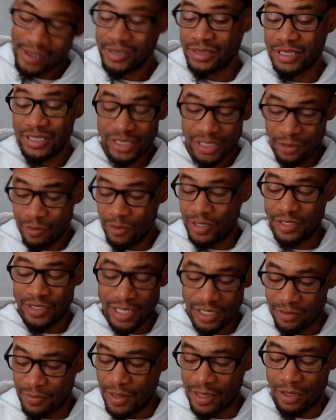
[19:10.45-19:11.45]
Let's see what it
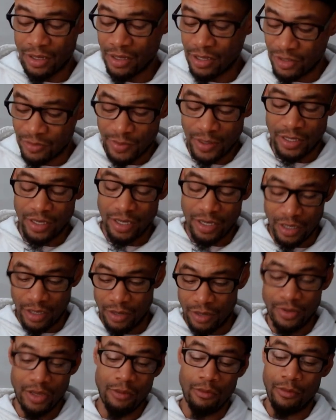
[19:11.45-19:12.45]
says about the unexpected
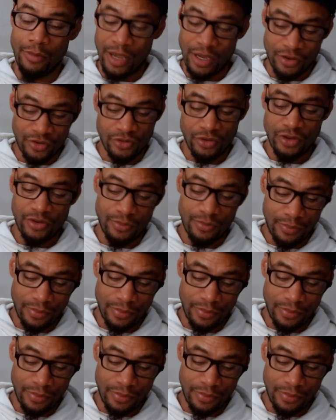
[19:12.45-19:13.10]
income. Then we'll make a choice